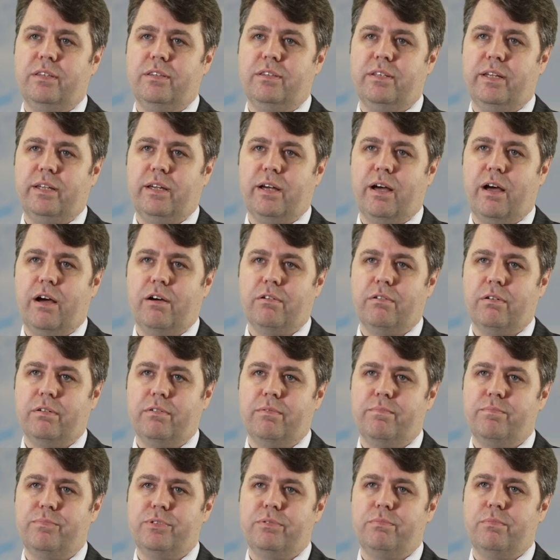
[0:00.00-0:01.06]

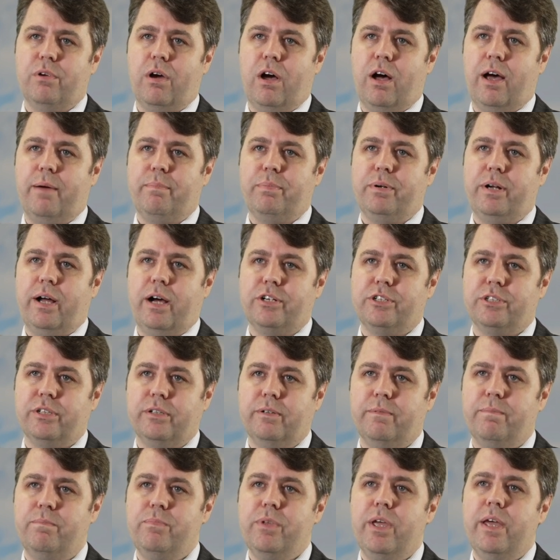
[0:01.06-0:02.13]
DRI
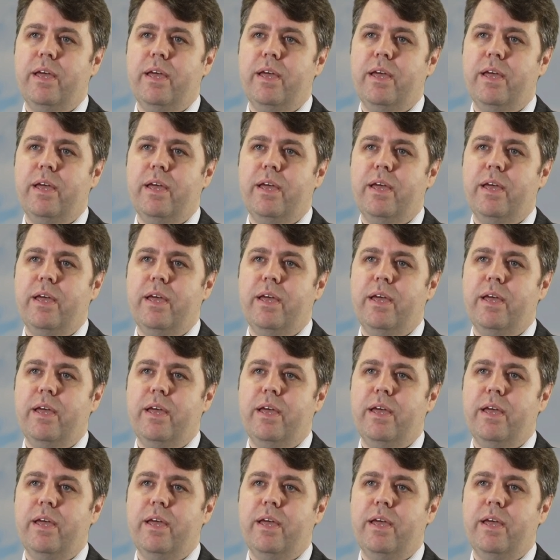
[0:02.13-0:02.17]
production.